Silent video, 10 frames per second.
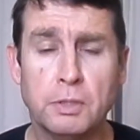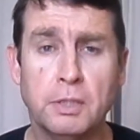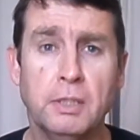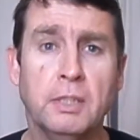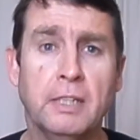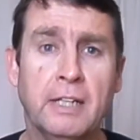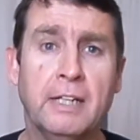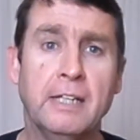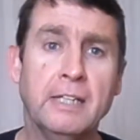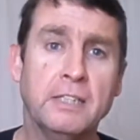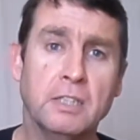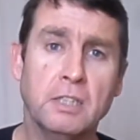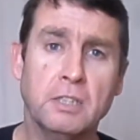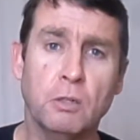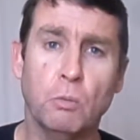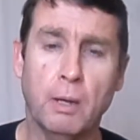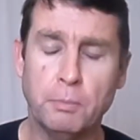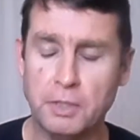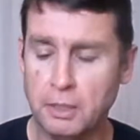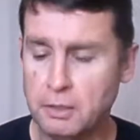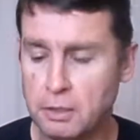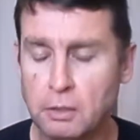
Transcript: see is a nice little website,